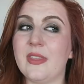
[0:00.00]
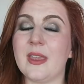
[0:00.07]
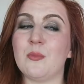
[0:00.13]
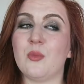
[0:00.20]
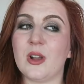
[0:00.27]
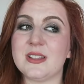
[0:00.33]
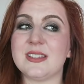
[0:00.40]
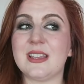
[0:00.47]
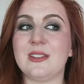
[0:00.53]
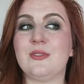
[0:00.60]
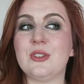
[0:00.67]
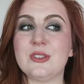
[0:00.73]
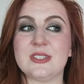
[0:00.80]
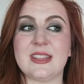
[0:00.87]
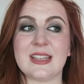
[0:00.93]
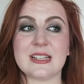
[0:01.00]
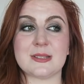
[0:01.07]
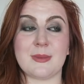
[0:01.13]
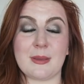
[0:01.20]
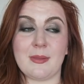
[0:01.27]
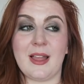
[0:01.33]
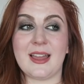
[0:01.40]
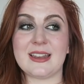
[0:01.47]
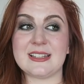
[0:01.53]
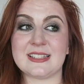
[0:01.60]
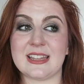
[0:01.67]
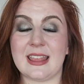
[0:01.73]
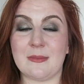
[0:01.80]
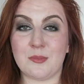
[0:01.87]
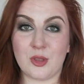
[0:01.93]
Then once I've used things, my plan is
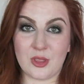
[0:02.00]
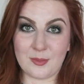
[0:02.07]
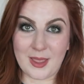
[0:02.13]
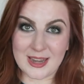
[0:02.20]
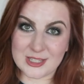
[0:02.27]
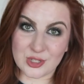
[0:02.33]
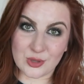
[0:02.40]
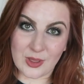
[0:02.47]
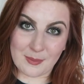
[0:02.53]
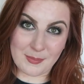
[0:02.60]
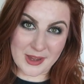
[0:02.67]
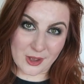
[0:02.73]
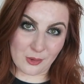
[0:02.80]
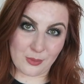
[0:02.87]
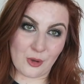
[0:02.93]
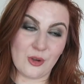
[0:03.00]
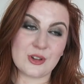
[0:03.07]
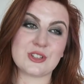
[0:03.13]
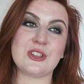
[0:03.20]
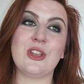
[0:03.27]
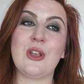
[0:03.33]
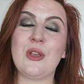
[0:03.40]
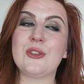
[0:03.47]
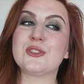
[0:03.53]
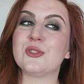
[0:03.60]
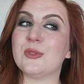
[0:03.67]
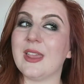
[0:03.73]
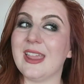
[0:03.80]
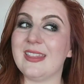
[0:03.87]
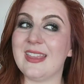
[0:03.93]
to then put them into a bigger box
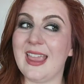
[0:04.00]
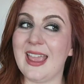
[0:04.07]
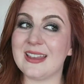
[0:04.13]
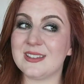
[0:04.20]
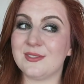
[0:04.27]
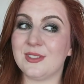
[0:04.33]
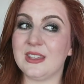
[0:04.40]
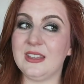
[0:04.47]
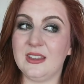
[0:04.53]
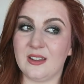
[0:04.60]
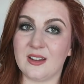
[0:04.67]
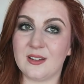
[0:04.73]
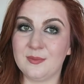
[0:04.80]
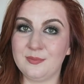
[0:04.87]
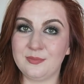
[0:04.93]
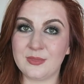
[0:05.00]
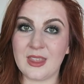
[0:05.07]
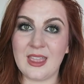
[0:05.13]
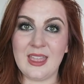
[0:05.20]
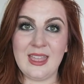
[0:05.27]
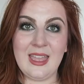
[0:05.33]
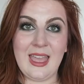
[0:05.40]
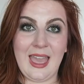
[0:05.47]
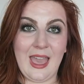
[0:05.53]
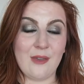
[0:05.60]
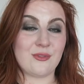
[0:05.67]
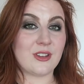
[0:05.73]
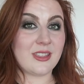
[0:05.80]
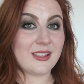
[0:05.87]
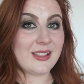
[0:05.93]
so that at the end of the year,
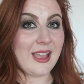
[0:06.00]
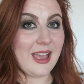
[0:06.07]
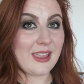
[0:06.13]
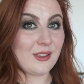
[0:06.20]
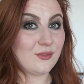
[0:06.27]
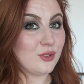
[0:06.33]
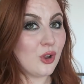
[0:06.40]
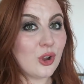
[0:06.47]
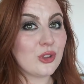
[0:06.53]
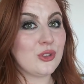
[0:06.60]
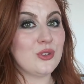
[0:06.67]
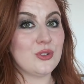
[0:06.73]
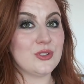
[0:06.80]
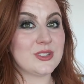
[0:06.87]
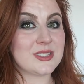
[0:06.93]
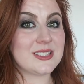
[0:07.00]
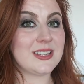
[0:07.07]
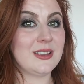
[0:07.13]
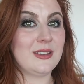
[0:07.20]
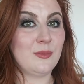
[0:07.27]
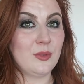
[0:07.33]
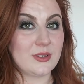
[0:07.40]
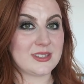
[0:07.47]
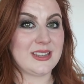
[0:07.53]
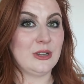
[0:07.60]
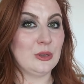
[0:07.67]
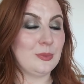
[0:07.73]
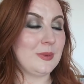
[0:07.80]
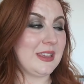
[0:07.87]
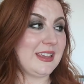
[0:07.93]
everything that I have not used will
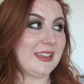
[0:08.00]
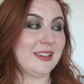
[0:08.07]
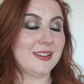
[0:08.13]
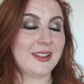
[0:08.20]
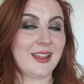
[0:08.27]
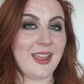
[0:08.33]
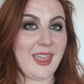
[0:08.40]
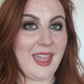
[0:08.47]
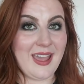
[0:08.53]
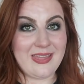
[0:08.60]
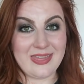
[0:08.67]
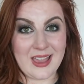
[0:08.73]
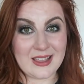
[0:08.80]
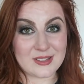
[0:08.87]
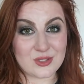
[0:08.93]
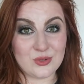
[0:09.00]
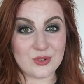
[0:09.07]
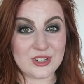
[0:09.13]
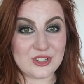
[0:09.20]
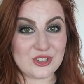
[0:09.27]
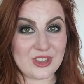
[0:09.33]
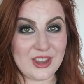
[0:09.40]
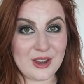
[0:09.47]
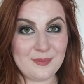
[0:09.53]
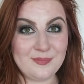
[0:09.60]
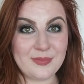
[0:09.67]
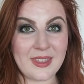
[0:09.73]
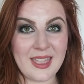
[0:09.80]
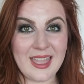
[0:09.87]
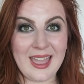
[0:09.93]
still be in that storage there
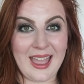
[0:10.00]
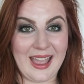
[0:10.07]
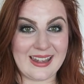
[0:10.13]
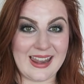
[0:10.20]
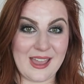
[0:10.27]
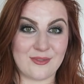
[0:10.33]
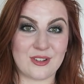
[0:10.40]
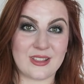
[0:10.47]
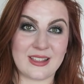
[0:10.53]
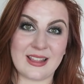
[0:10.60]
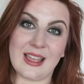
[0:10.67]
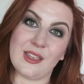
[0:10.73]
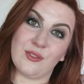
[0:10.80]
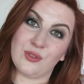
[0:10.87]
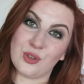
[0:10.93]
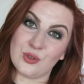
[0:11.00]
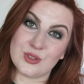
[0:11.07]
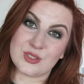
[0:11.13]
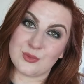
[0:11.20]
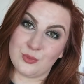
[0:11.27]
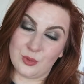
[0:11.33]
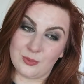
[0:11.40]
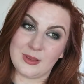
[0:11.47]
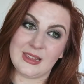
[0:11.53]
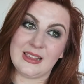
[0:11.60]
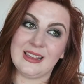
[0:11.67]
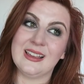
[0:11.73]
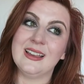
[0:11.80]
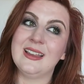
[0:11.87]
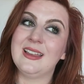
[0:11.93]
and everything that I've used will
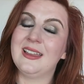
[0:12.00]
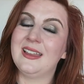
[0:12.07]
be